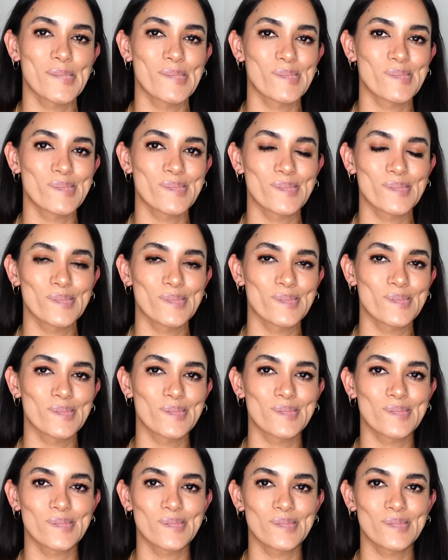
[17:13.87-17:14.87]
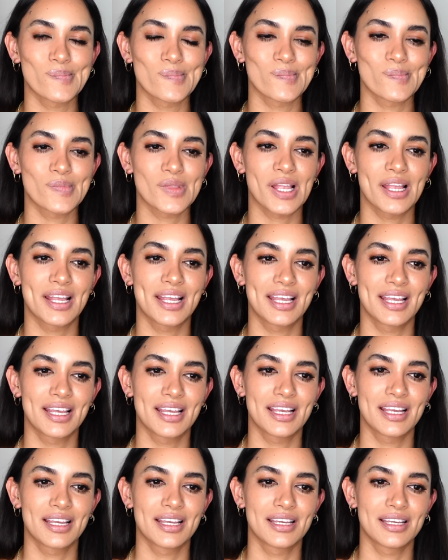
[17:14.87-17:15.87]

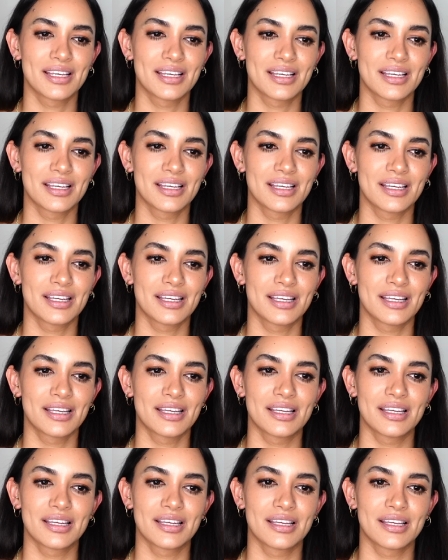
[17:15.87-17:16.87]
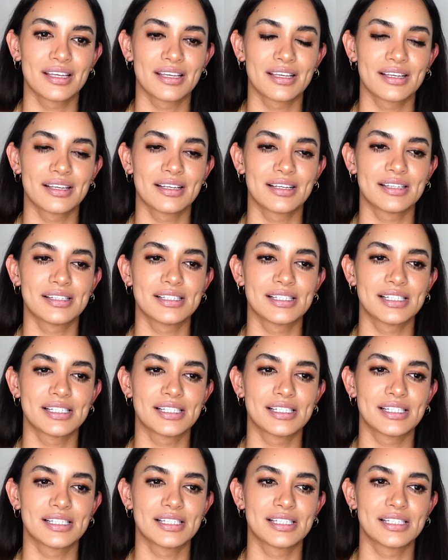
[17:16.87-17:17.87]

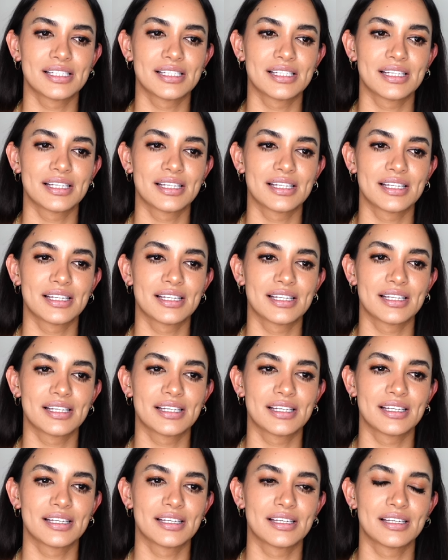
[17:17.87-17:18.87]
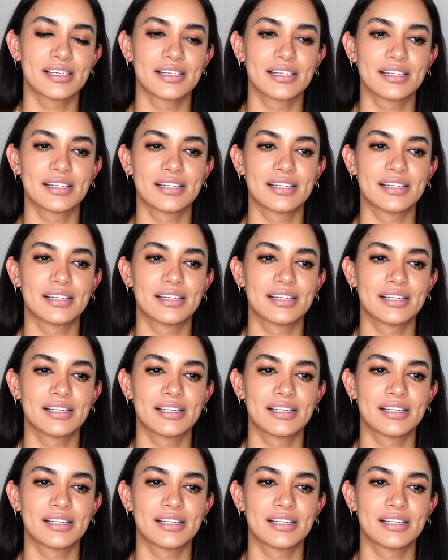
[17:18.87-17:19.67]
(no one is talking)